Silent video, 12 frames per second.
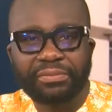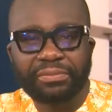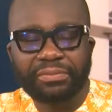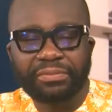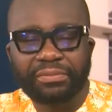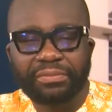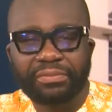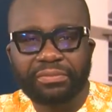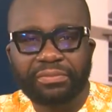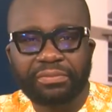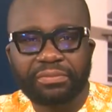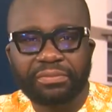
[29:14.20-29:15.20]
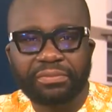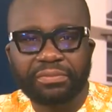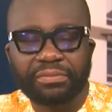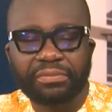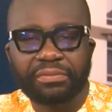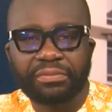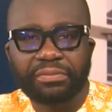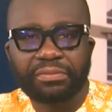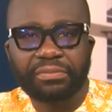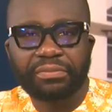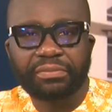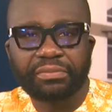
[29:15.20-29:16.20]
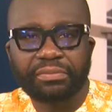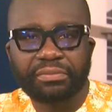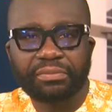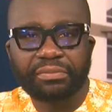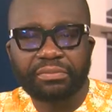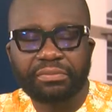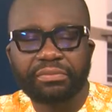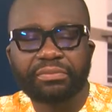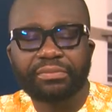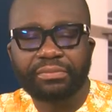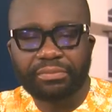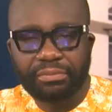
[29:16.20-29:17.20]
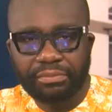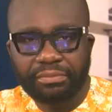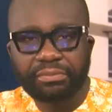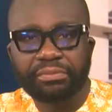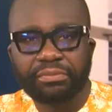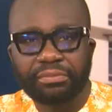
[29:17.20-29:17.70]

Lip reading: [no speech]